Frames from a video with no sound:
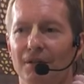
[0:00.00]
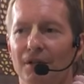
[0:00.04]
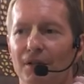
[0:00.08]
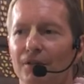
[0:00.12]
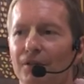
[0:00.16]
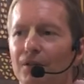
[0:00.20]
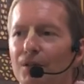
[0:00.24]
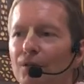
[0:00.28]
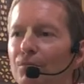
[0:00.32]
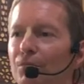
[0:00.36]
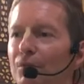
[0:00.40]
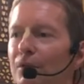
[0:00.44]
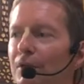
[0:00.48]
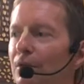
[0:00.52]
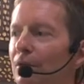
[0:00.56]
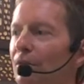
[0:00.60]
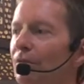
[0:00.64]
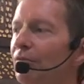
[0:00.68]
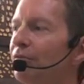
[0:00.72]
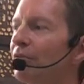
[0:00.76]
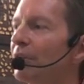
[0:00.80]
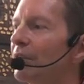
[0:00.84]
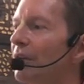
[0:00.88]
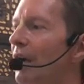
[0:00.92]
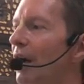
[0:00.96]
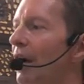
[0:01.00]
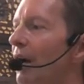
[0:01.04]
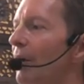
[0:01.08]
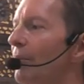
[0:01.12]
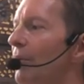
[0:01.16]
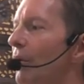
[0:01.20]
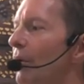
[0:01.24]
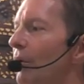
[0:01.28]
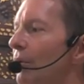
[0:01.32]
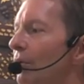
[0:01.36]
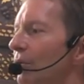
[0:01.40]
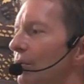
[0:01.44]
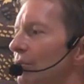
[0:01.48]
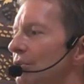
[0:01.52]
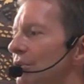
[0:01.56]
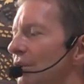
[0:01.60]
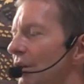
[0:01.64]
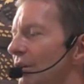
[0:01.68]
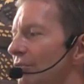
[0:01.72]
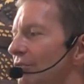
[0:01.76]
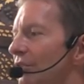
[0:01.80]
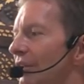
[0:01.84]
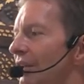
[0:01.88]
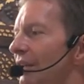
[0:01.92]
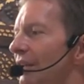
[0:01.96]
The real Viraha
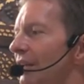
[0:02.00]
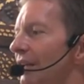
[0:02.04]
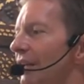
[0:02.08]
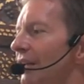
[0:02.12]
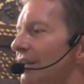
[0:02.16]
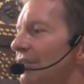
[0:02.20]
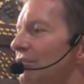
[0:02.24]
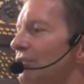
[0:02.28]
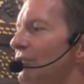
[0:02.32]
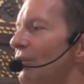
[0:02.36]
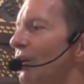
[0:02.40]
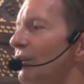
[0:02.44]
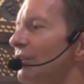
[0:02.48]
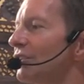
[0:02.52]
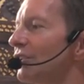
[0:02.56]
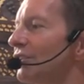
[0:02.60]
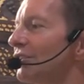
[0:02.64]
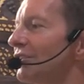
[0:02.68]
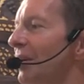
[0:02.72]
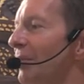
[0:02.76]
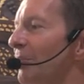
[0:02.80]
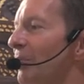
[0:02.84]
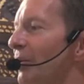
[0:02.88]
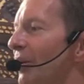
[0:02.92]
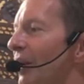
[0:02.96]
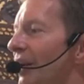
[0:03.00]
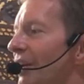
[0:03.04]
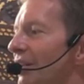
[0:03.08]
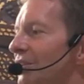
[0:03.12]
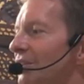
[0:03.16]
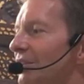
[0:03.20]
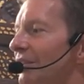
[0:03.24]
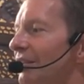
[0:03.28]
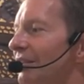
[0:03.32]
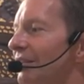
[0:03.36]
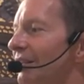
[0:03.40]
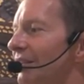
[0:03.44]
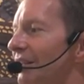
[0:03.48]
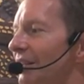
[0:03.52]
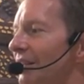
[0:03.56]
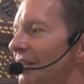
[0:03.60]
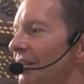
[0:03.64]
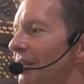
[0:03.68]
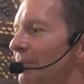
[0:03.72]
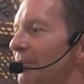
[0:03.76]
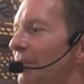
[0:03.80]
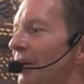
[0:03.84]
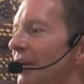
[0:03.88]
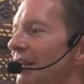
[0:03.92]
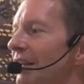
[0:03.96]
Mahotsav is not a separation,
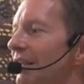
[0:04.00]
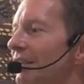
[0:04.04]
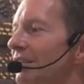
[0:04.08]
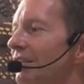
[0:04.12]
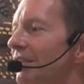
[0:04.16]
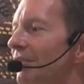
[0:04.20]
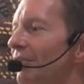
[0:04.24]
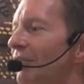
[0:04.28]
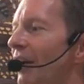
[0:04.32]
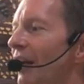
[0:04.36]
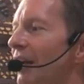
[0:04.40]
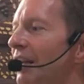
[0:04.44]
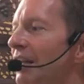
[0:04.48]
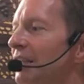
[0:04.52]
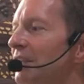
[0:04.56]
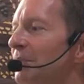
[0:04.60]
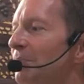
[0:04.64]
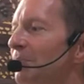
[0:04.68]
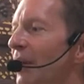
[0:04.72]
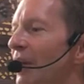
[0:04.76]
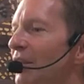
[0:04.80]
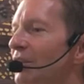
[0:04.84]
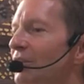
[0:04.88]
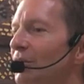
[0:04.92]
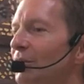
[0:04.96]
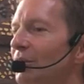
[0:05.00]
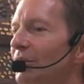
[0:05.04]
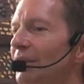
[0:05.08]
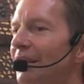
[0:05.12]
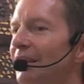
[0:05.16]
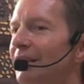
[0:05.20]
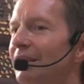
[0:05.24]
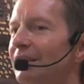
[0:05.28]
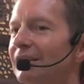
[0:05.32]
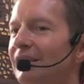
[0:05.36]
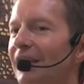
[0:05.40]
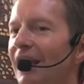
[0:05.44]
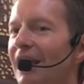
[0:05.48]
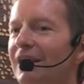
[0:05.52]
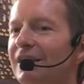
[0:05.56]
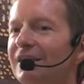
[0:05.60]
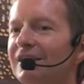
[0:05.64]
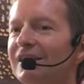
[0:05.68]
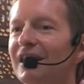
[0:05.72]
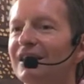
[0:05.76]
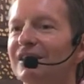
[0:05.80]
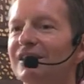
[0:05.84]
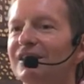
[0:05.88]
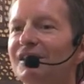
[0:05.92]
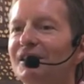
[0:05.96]
but is a very special,
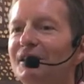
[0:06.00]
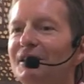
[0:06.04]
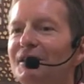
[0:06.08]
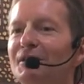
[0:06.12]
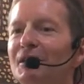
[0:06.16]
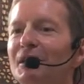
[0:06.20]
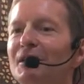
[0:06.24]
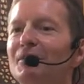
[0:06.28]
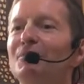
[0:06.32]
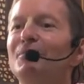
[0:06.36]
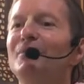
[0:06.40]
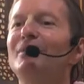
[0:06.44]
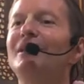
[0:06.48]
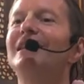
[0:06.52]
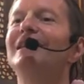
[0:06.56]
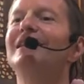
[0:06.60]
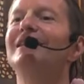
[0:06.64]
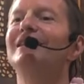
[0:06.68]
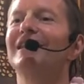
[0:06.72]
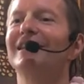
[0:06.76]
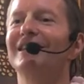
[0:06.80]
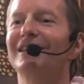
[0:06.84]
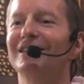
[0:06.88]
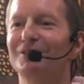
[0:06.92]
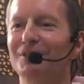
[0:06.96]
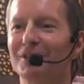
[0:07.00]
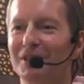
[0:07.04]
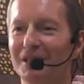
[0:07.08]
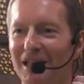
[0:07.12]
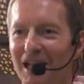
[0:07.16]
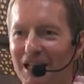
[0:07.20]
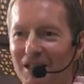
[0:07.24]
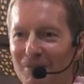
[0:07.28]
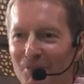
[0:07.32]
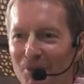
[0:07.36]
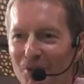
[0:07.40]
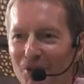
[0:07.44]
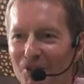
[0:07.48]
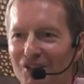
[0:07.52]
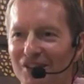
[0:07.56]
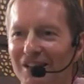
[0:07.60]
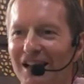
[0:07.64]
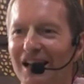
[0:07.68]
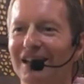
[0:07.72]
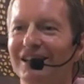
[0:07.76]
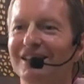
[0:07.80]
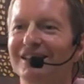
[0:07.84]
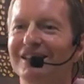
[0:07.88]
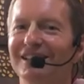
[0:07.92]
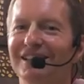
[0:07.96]
intense and secret meeting with that
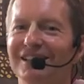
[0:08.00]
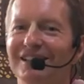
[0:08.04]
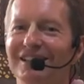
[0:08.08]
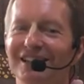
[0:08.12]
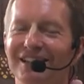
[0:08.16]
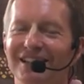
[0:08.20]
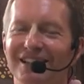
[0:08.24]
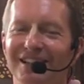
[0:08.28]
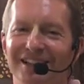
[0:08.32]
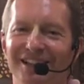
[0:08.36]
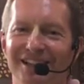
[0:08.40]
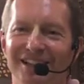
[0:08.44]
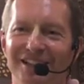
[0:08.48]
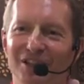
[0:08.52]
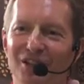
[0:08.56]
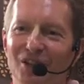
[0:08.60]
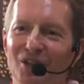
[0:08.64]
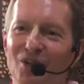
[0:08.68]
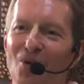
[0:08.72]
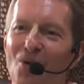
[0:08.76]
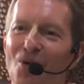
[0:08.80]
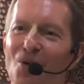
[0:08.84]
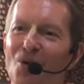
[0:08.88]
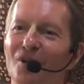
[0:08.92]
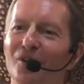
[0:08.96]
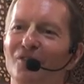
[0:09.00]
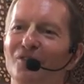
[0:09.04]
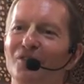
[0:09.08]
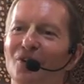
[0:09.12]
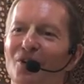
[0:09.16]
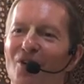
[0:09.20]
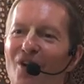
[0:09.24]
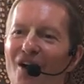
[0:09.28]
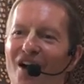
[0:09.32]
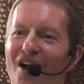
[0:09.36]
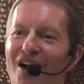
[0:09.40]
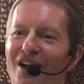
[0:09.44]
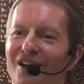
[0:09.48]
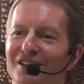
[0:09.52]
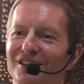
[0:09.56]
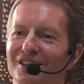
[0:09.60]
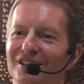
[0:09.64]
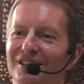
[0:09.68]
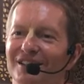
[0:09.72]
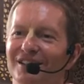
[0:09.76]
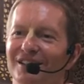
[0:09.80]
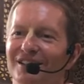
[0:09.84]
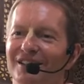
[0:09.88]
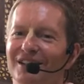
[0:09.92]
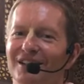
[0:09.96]
personality in the core of your heart.
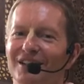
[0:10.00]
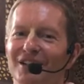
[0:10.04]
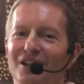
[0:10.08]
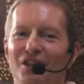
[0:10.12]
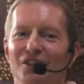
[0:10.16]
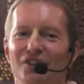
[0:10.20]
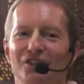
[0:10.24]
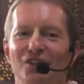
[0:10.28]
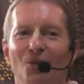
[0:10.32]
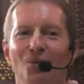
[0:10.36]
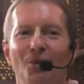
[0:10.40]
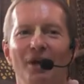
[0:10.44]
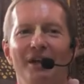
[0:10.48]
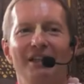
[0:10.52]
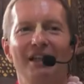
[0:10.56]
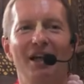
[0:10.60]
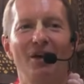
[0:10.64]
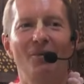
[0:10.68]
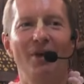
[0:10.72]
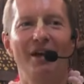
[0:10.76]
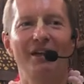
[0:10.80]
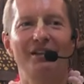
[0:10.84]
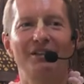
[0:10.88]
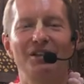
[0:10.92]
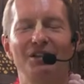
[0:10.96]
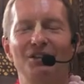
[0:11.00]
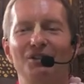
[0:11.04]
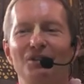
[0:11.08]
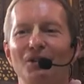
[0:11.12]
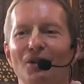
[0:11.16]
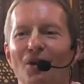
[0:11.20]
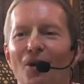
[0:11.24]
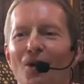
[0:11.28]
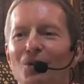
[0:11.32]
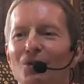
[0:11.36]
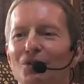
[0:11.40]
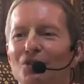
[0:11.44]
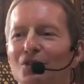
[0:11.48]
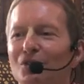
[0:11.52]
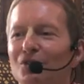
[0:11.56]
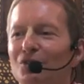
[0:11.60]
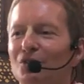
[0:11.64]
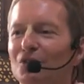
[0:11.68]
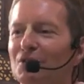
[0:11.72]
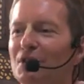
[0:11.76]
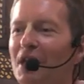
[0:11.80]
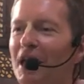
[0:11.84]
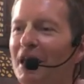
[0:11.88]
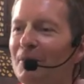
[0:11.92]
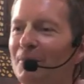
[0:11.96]
So when they went into the ocean
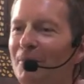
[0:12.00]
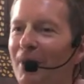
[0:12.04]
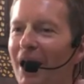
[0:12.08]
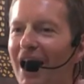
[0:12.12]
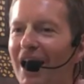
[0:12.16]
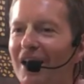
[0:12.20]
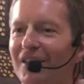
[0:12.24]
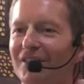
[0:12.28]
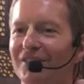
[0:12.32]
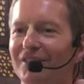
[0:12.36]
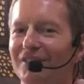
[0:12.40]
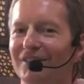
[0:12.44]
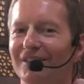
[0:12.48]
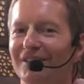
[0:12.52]
to take bath,